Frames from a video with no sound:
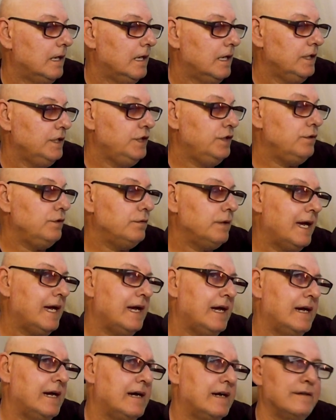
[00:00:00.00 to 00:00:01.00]
You
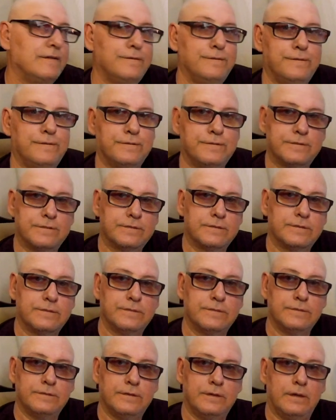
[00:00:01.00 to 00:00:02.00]
have
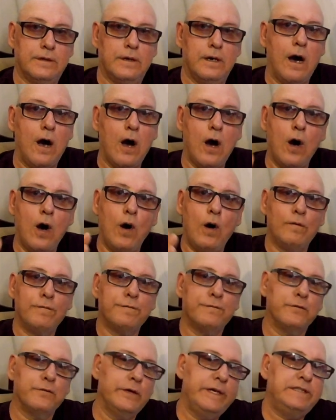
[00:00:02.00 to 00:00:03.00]
all
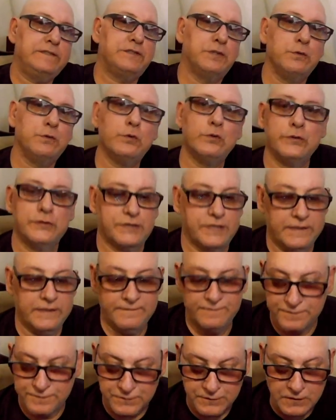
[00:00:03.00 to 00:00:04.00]
free tools
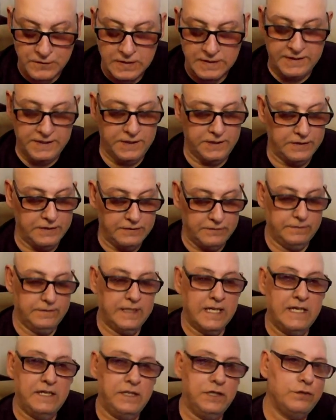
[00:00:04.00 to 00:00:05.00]
in front of you
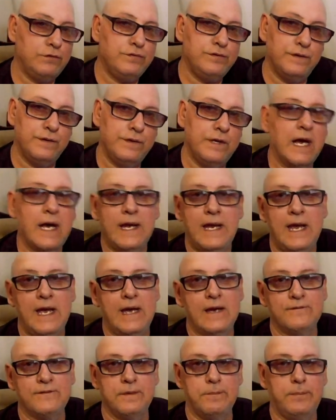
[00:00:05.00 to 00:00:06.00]
that you do not
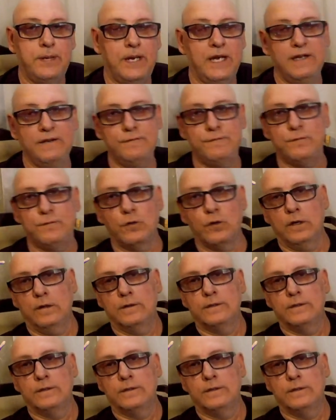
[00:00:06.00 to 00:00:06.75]
have to pay for.